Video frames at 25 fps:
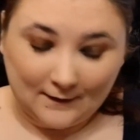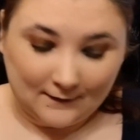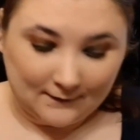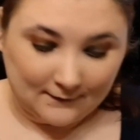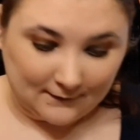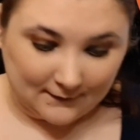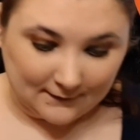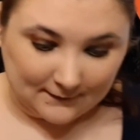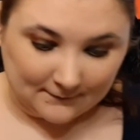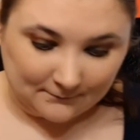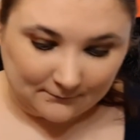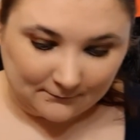
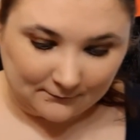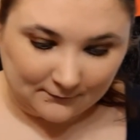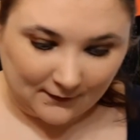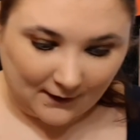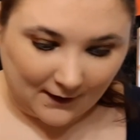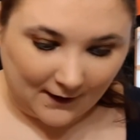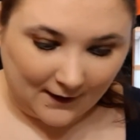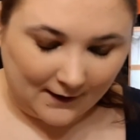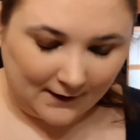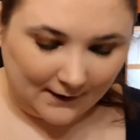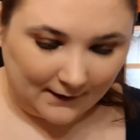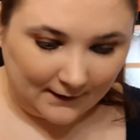This
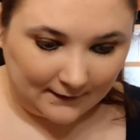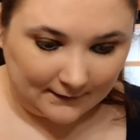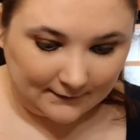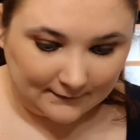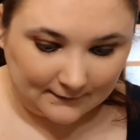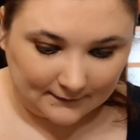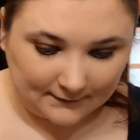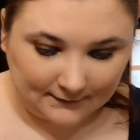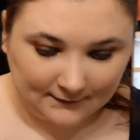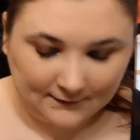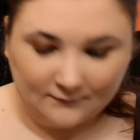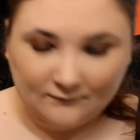
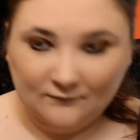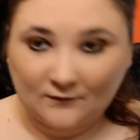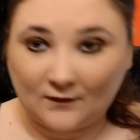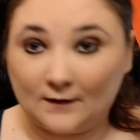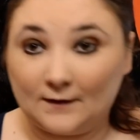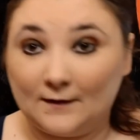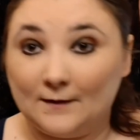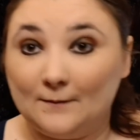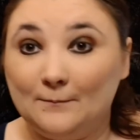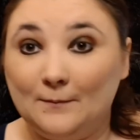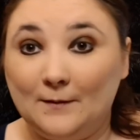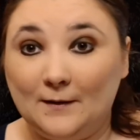is
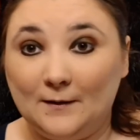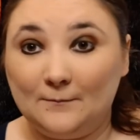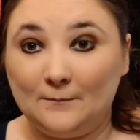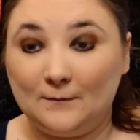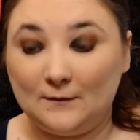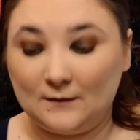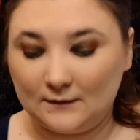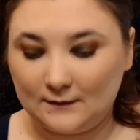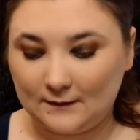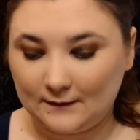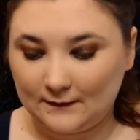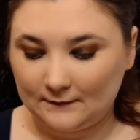very
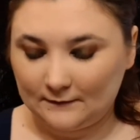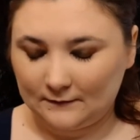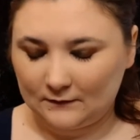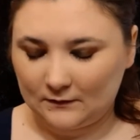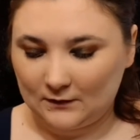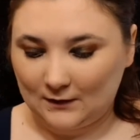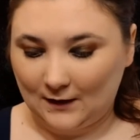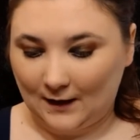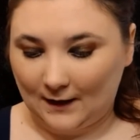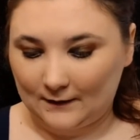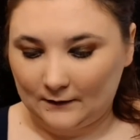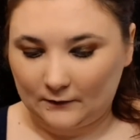pigmented
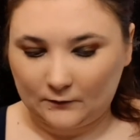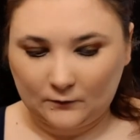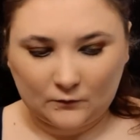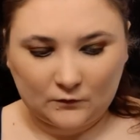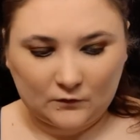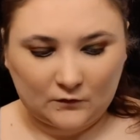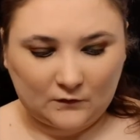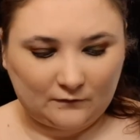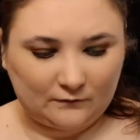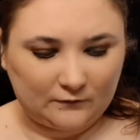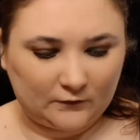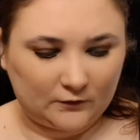
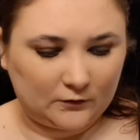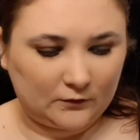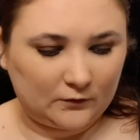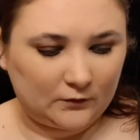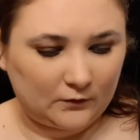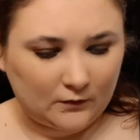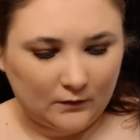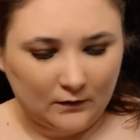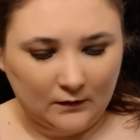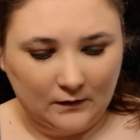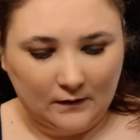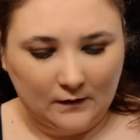shadows for
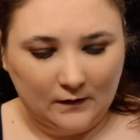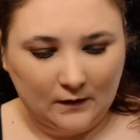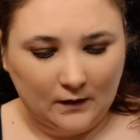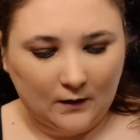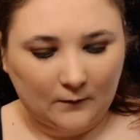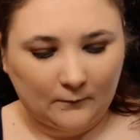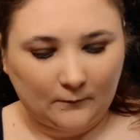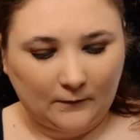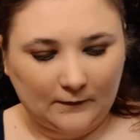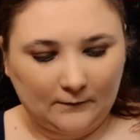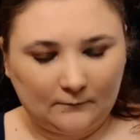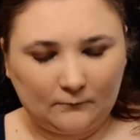
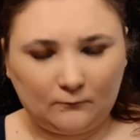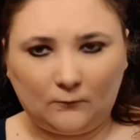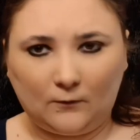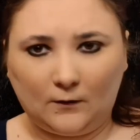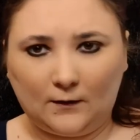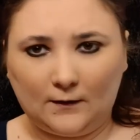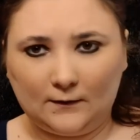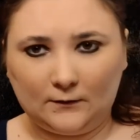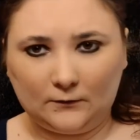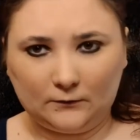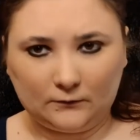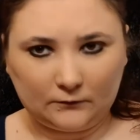Wet n
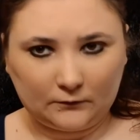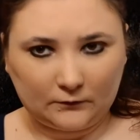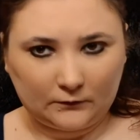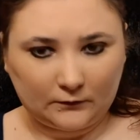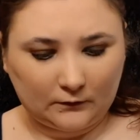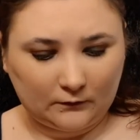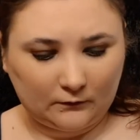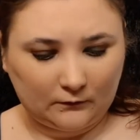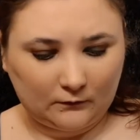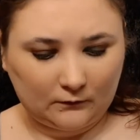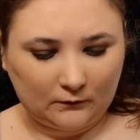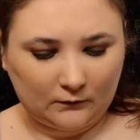Wild.
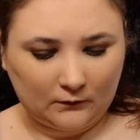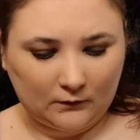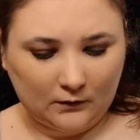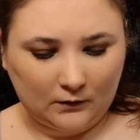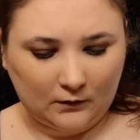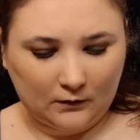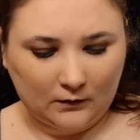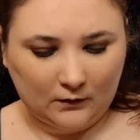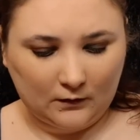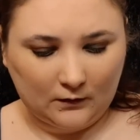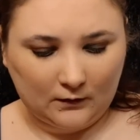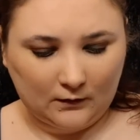
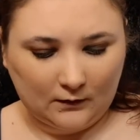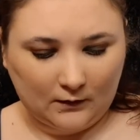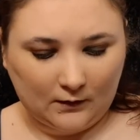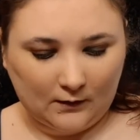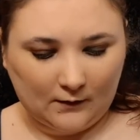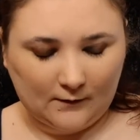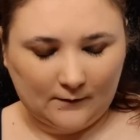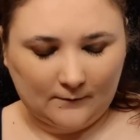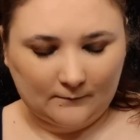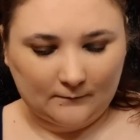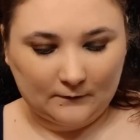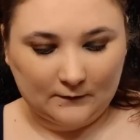
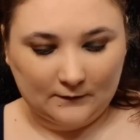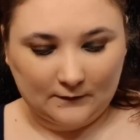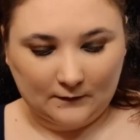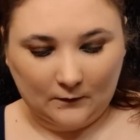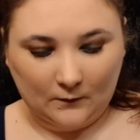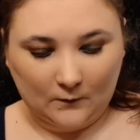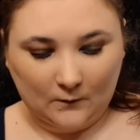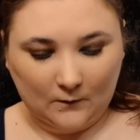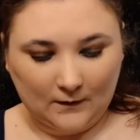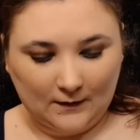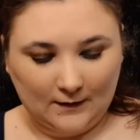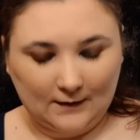
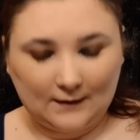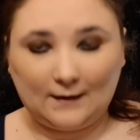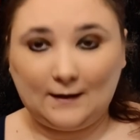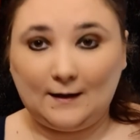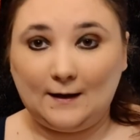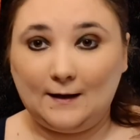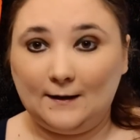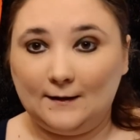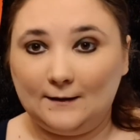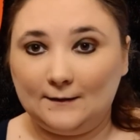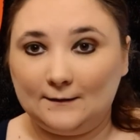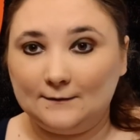So it
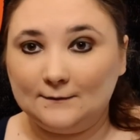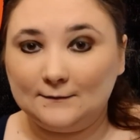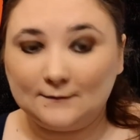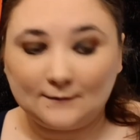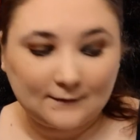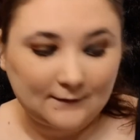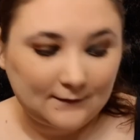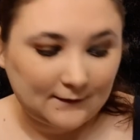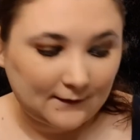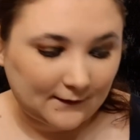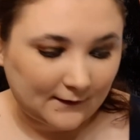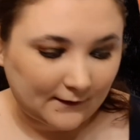
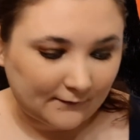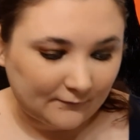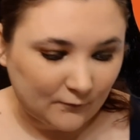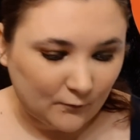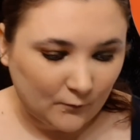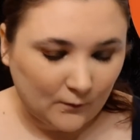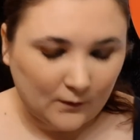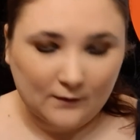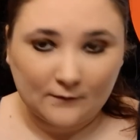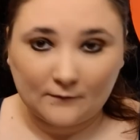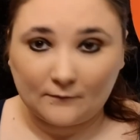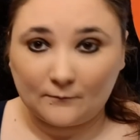can get
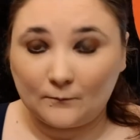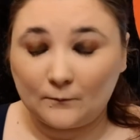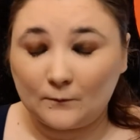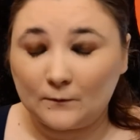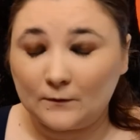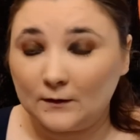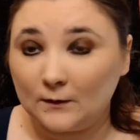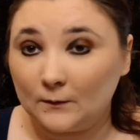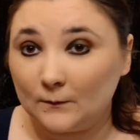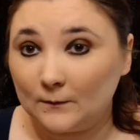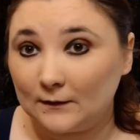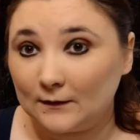everywhere
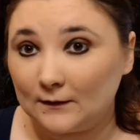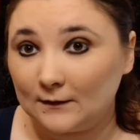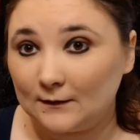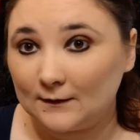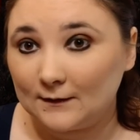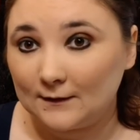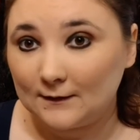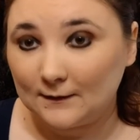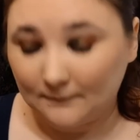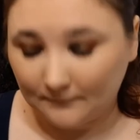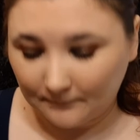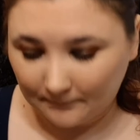pretty
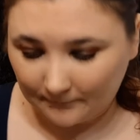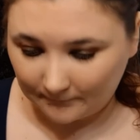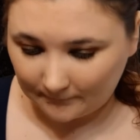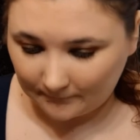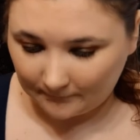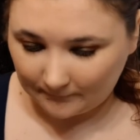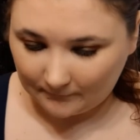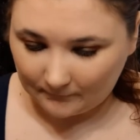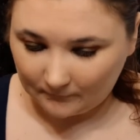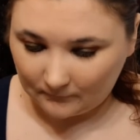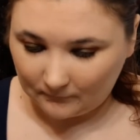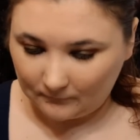quickly.
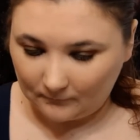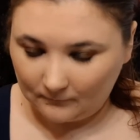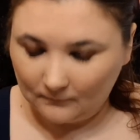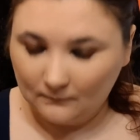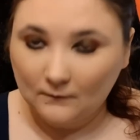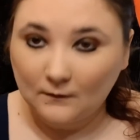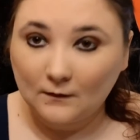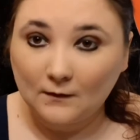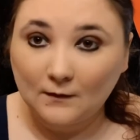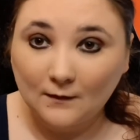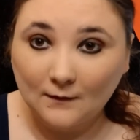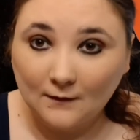
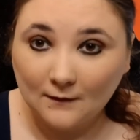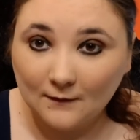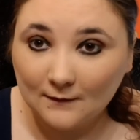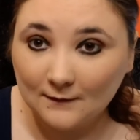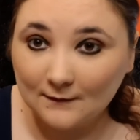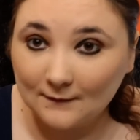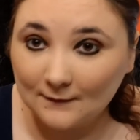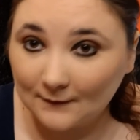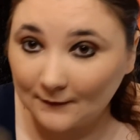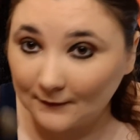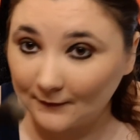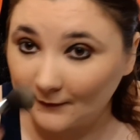
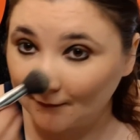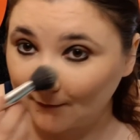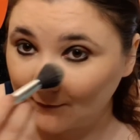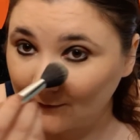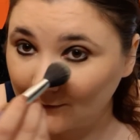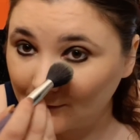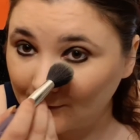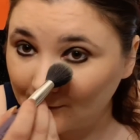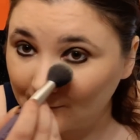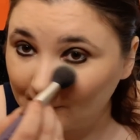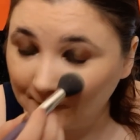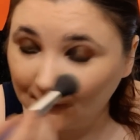See,
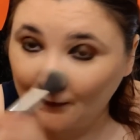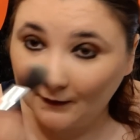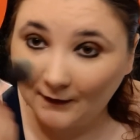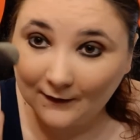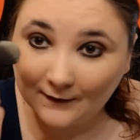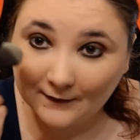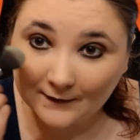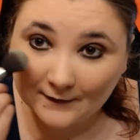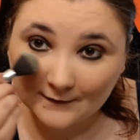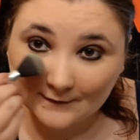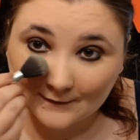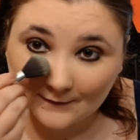
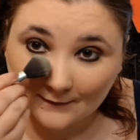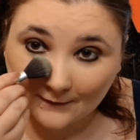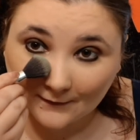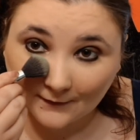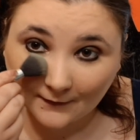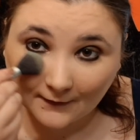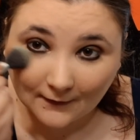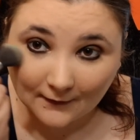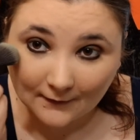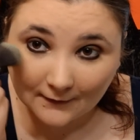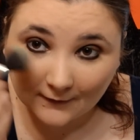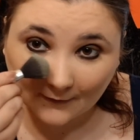my eyes are
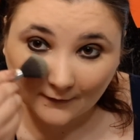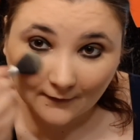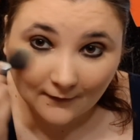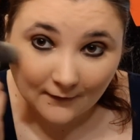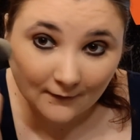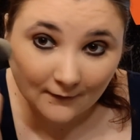kind of,